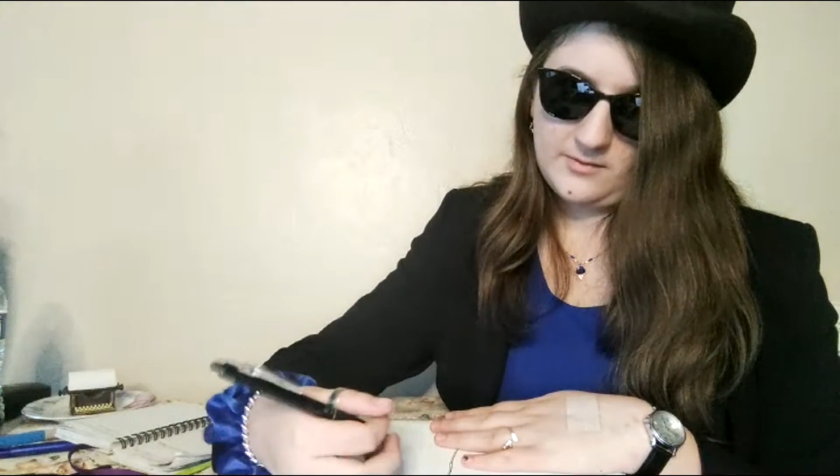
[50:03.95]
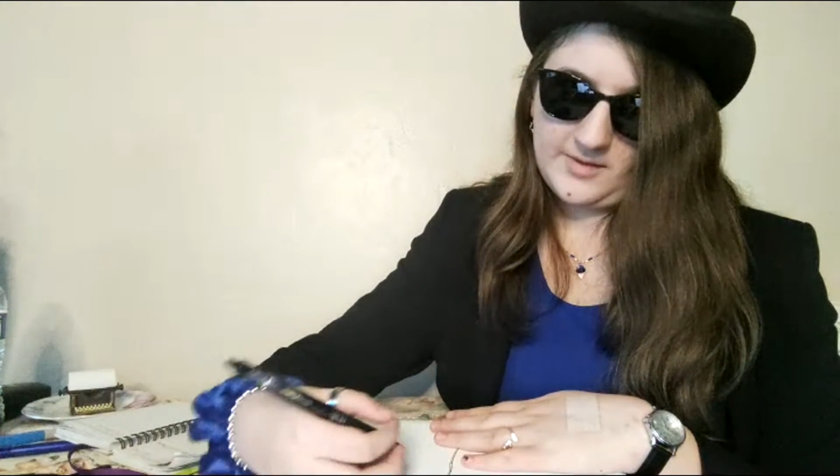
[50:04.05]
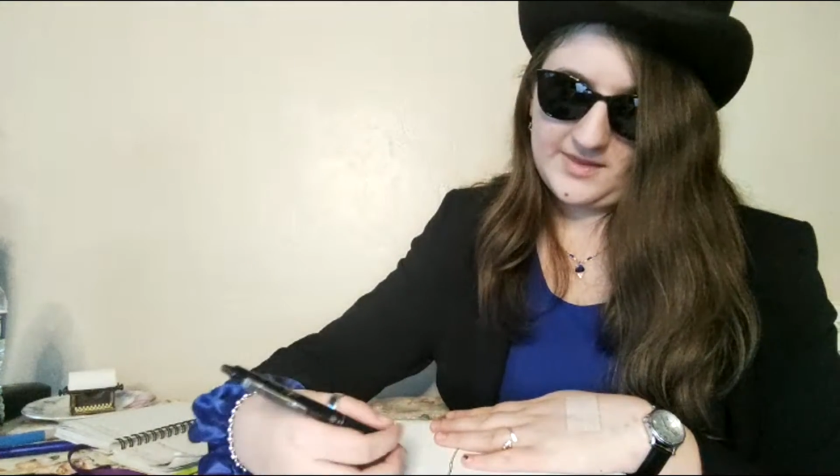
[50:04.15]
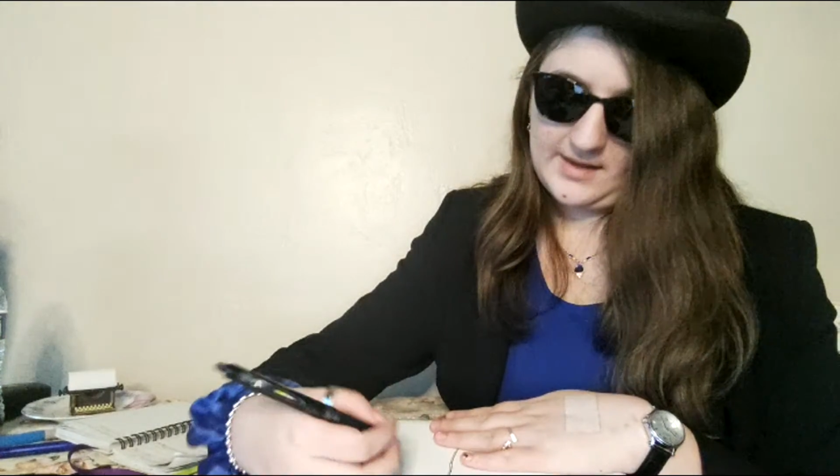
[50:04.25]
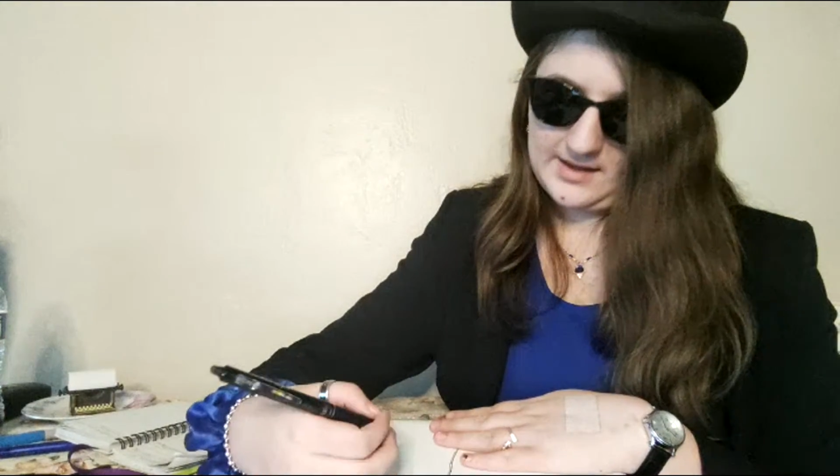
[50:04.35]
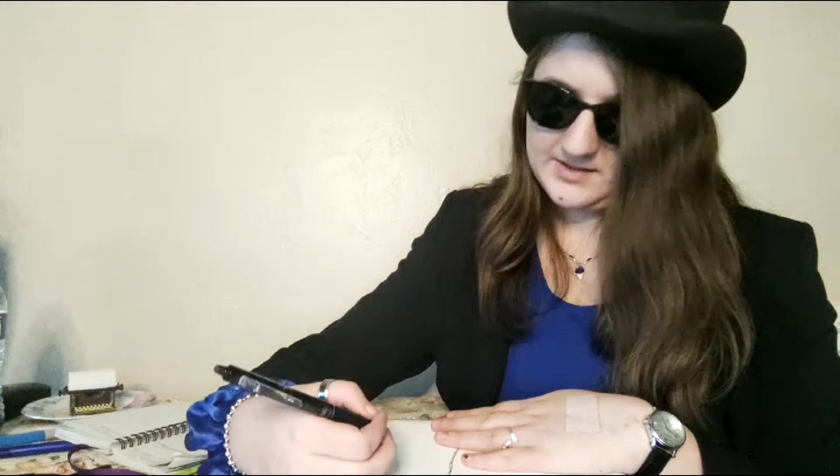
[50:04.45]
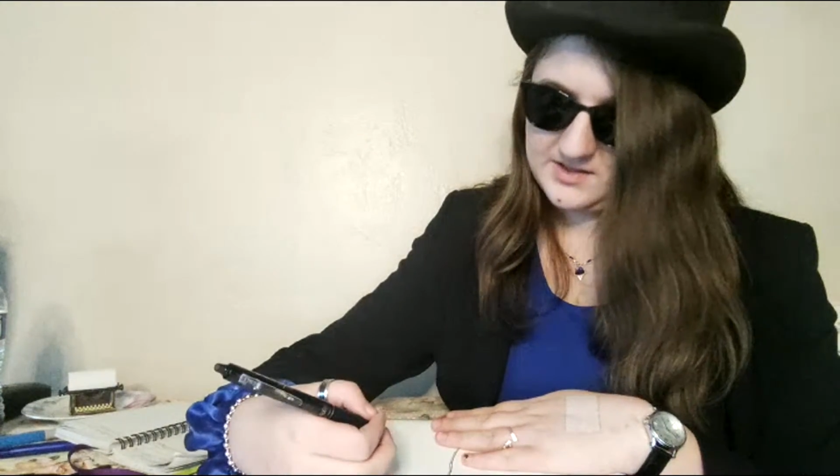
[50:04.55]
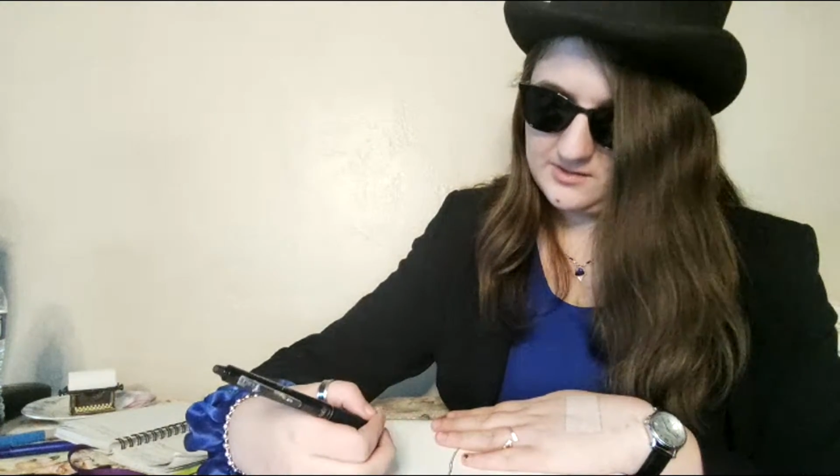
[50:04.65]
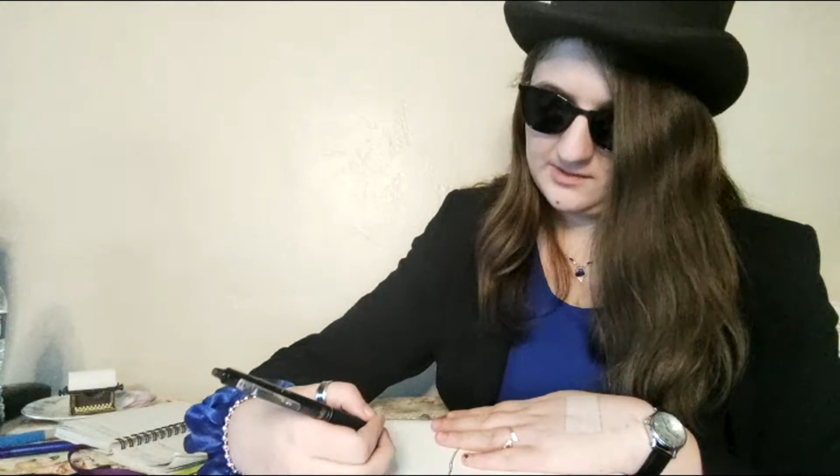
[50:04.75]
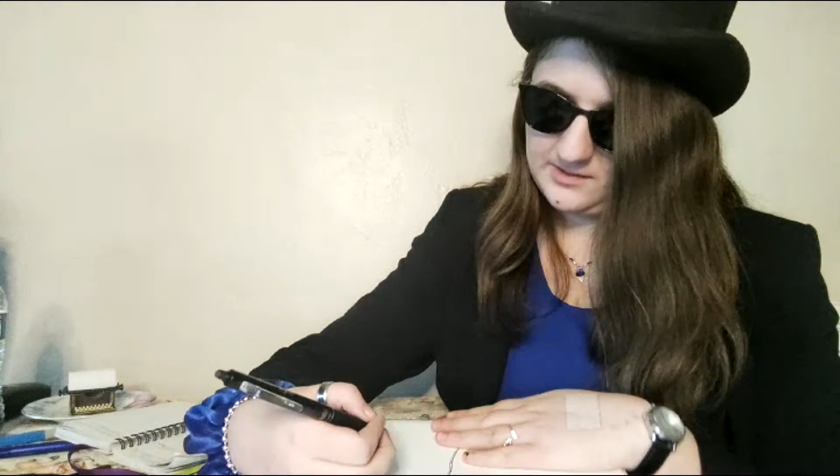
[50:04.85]
with that
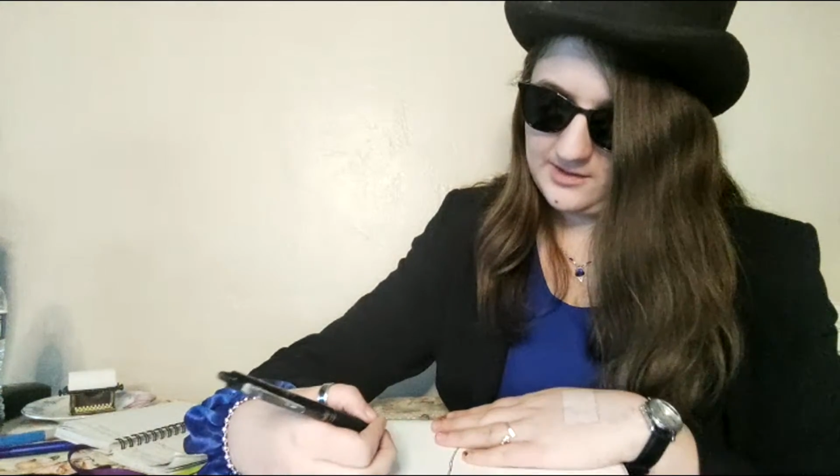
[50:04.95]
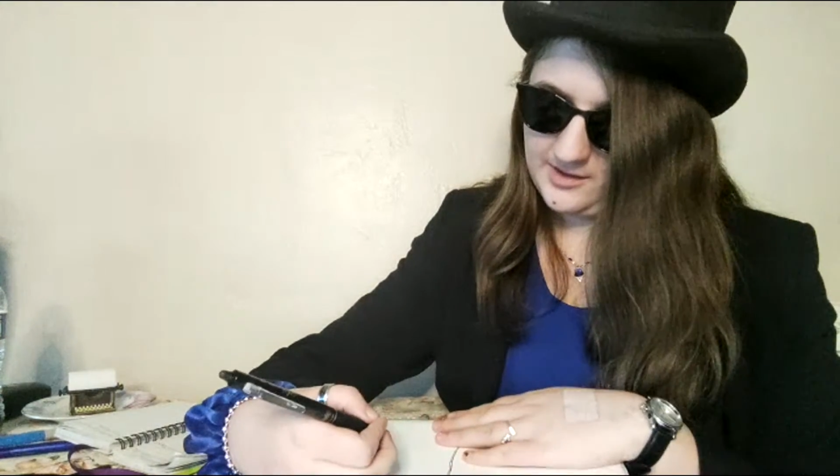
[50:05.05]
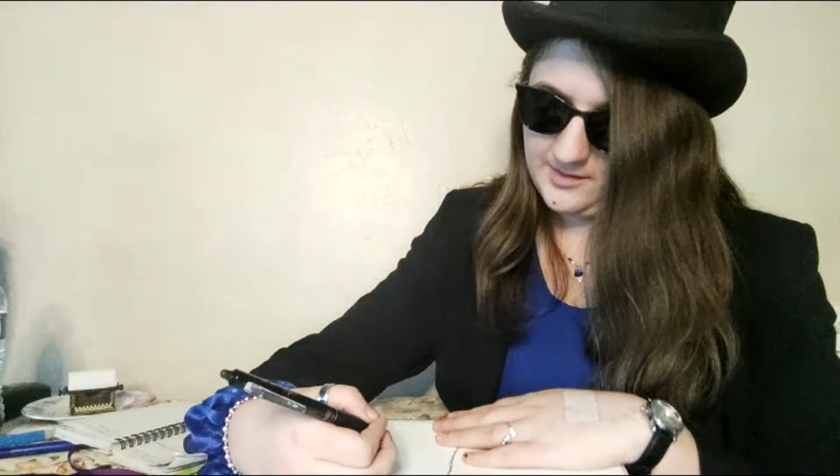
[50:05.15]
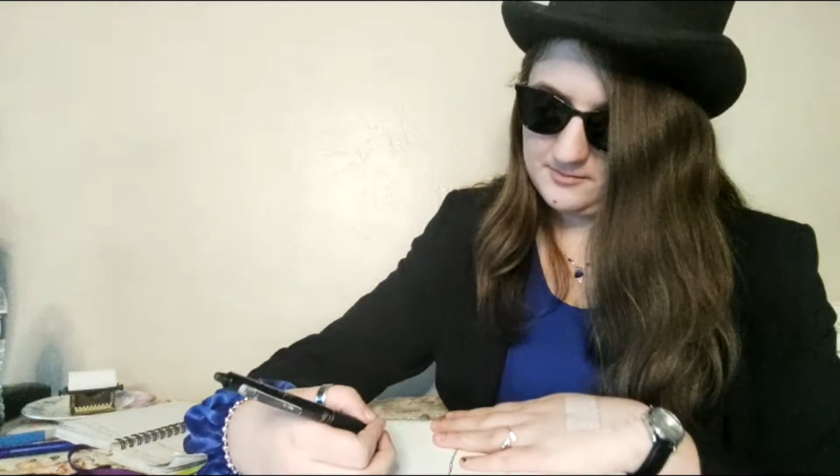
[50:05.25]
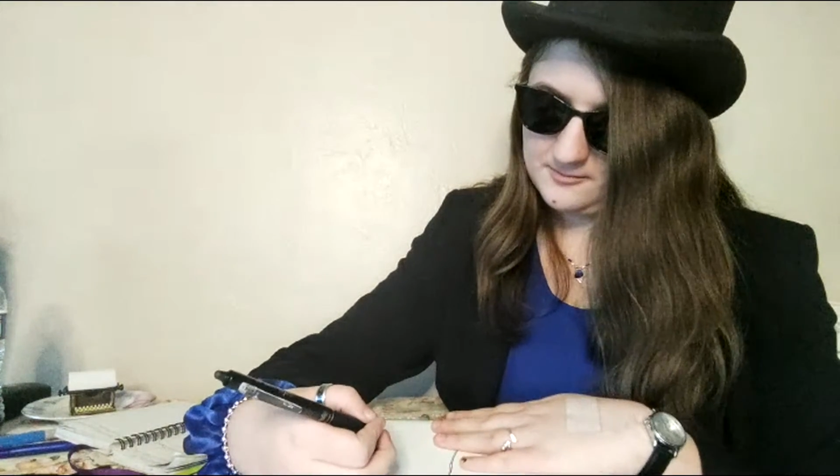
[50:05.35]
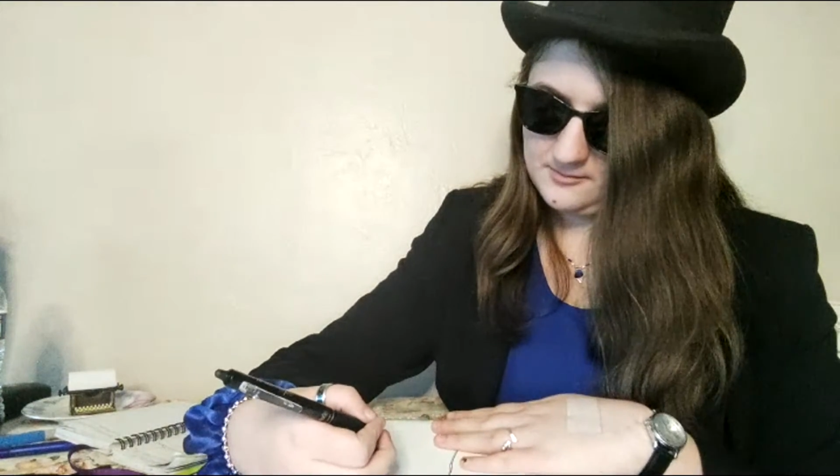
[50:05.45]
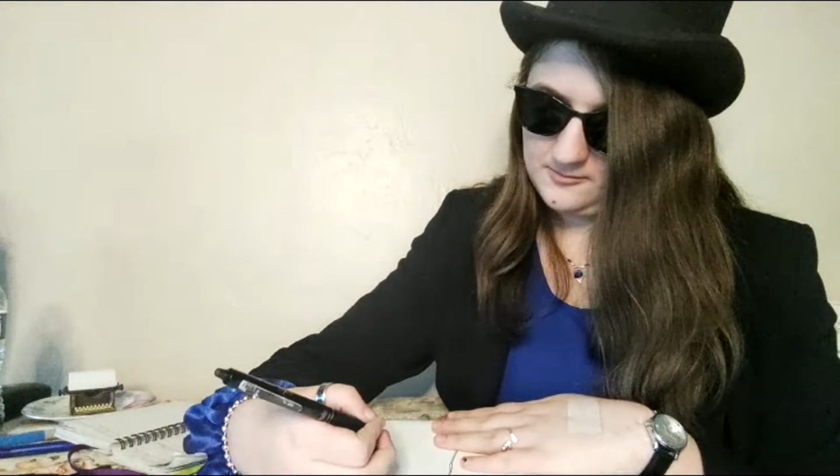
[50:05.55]
student,